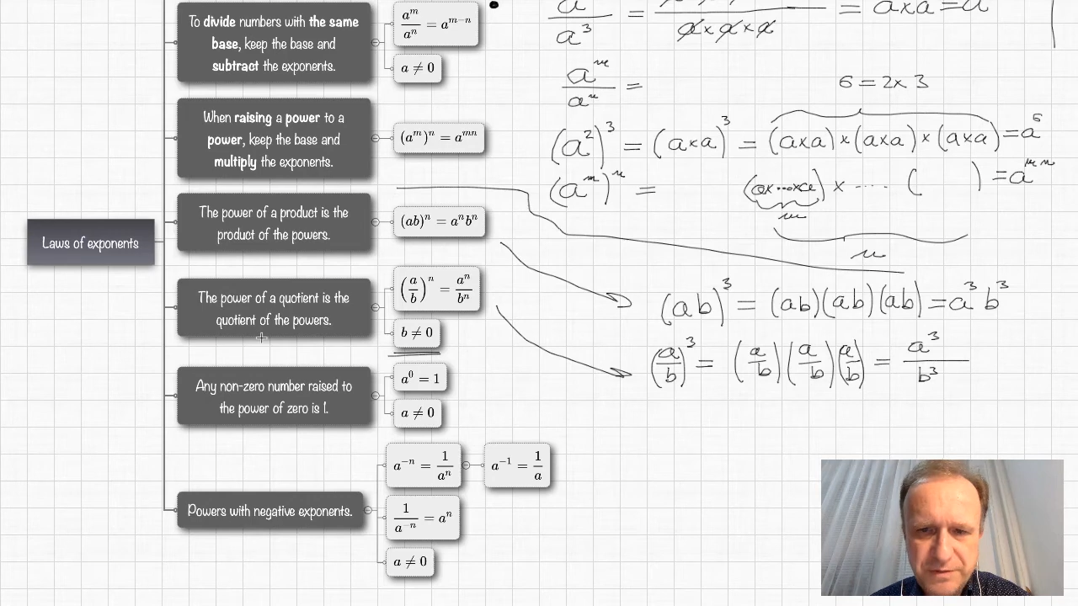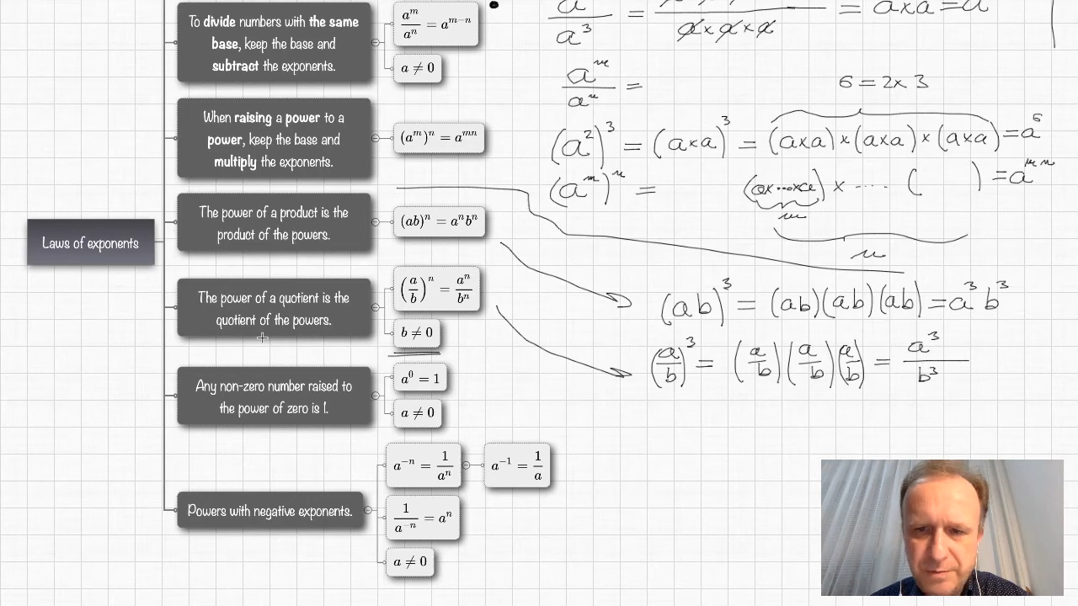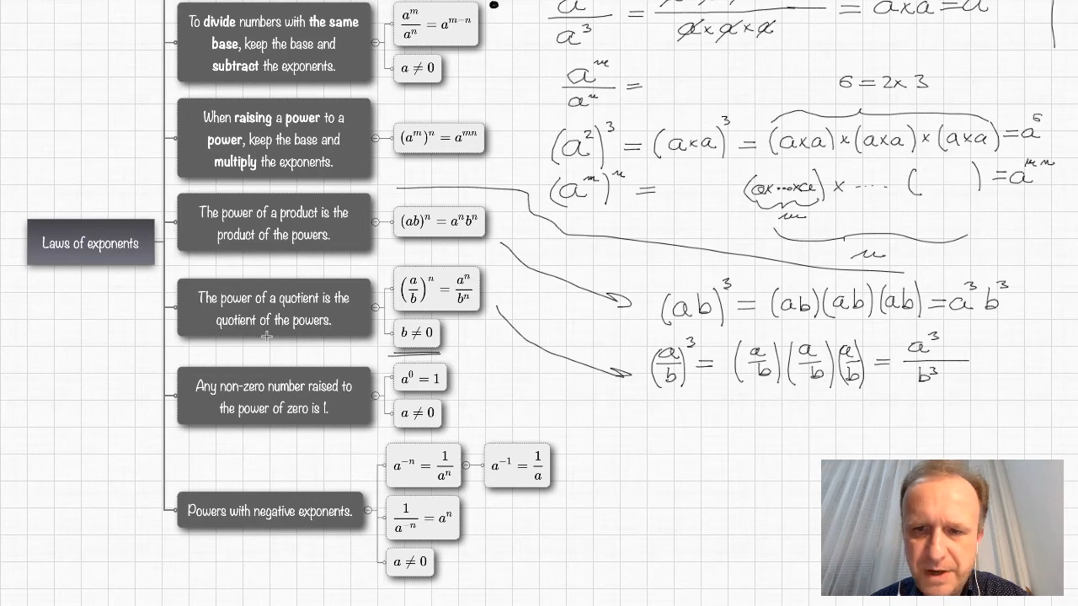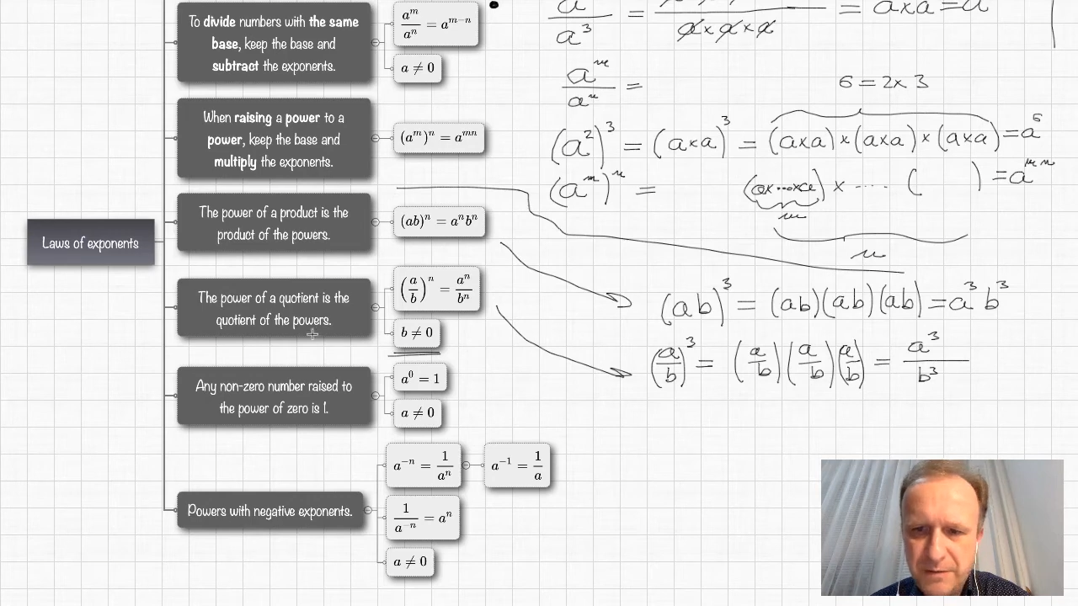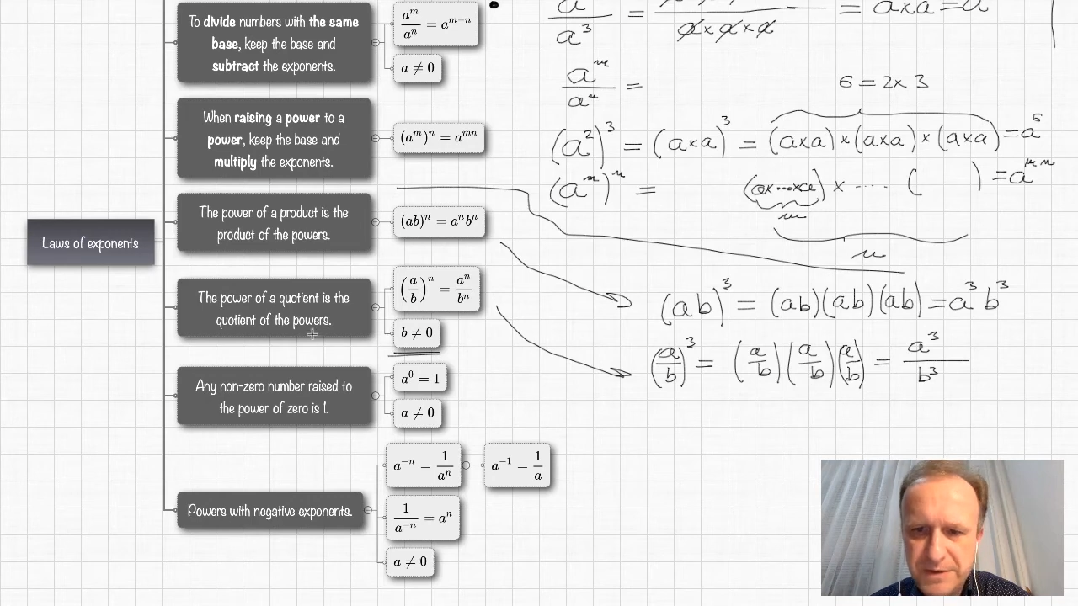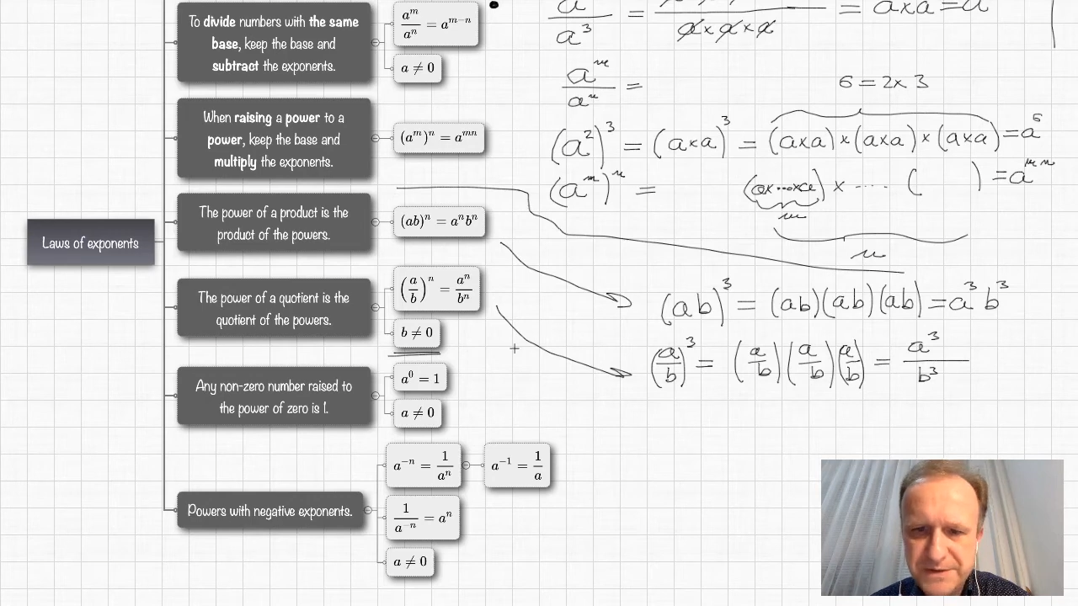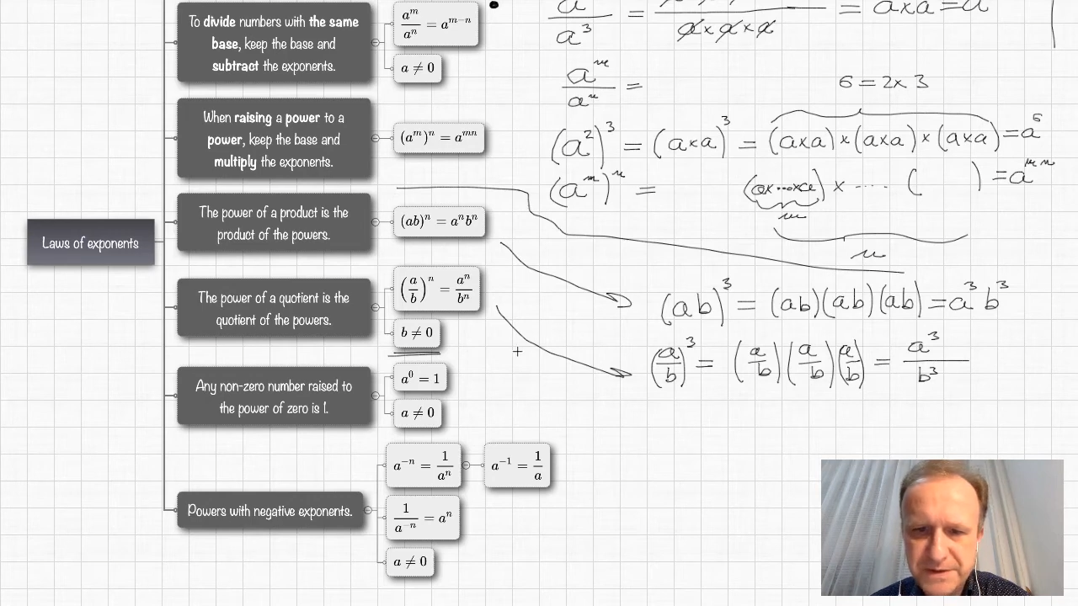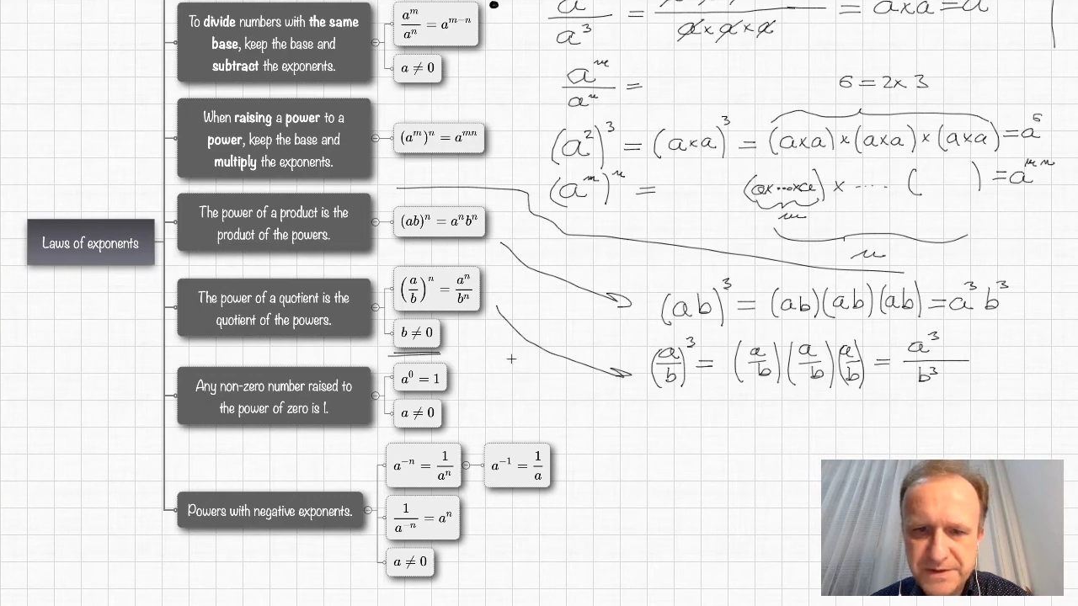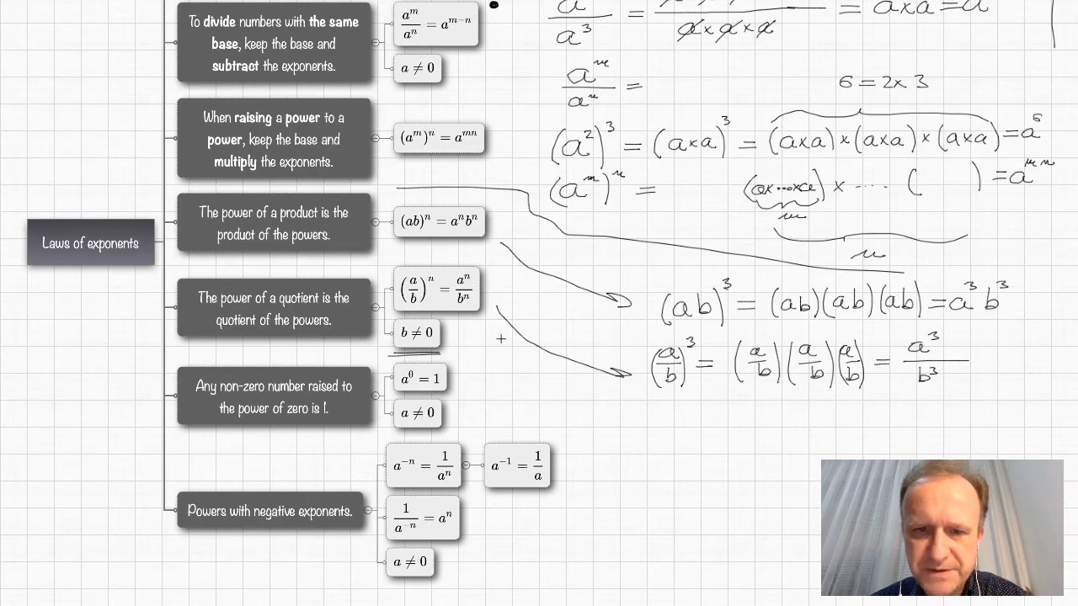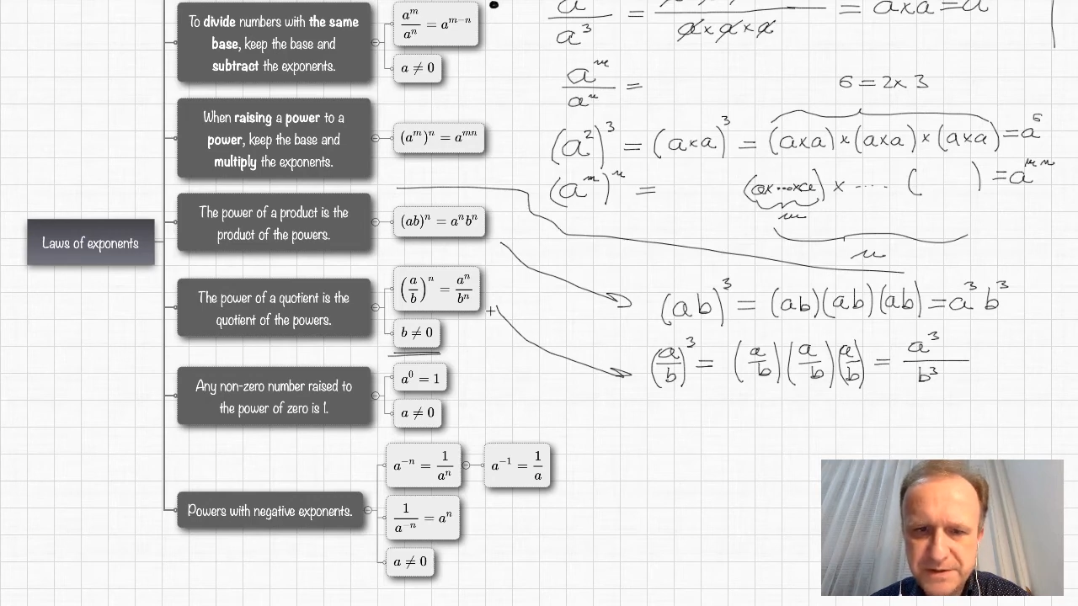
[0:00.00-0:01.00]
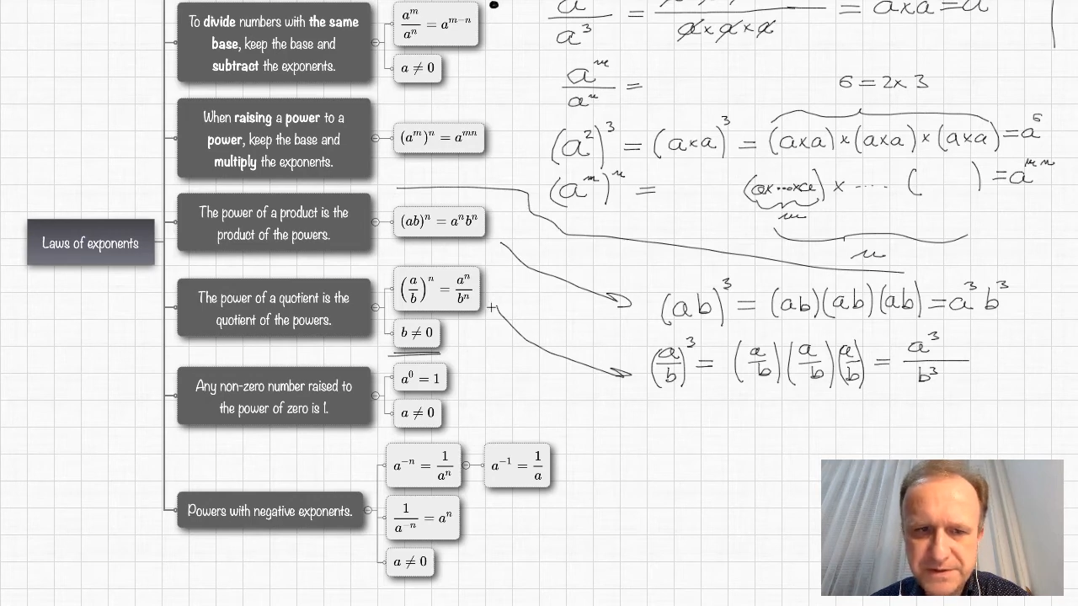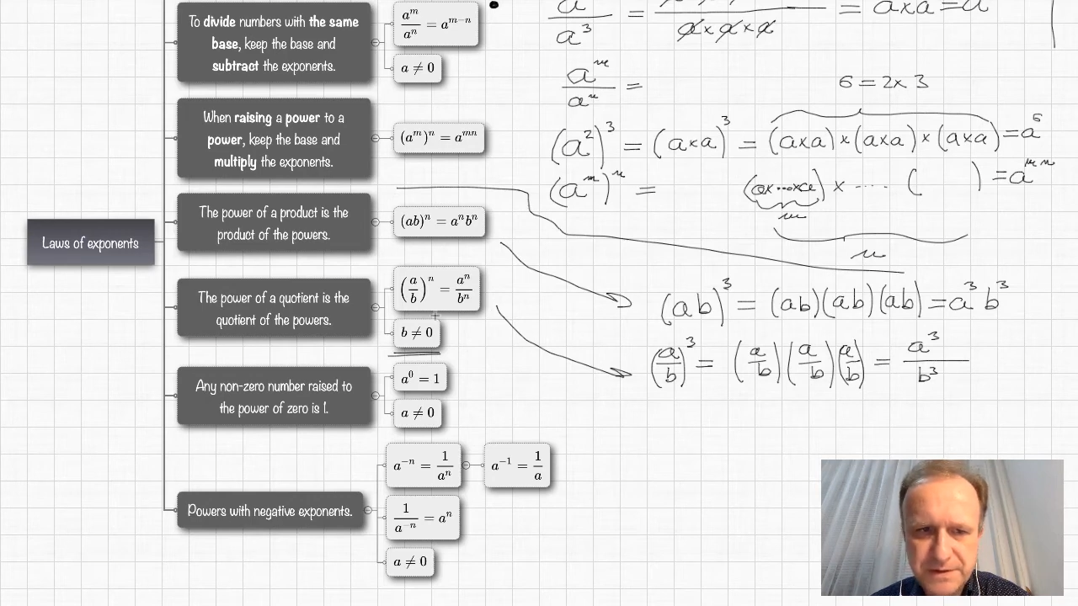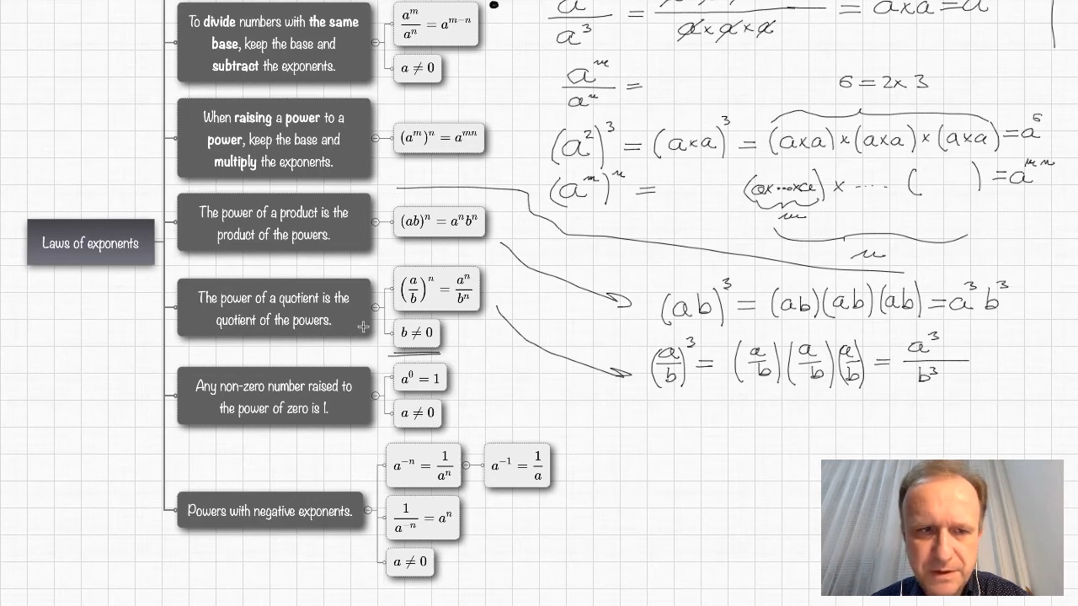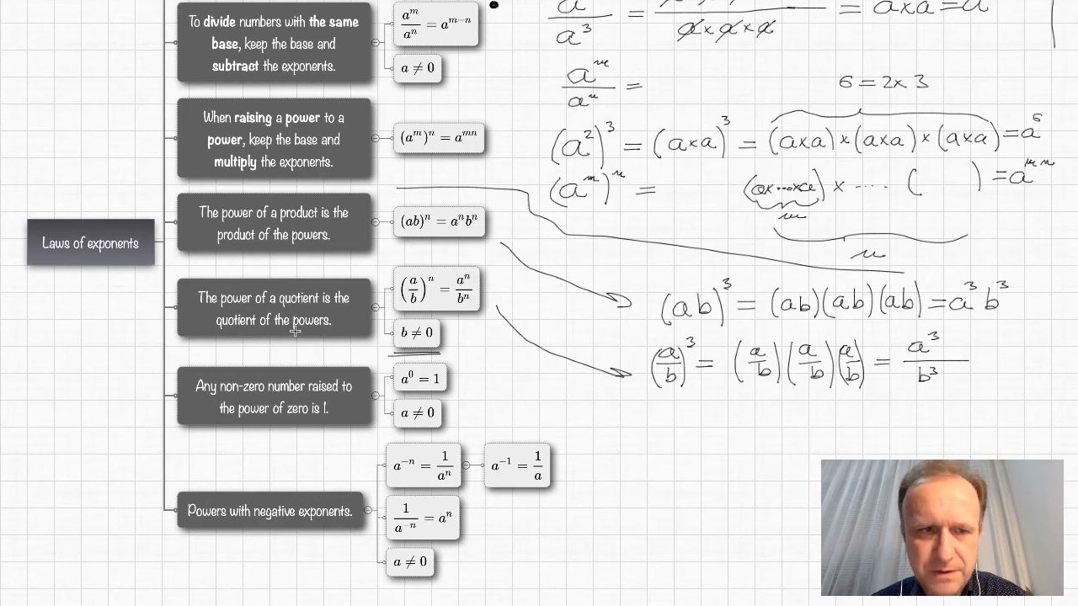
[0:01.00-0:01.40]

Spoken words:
powers. This is this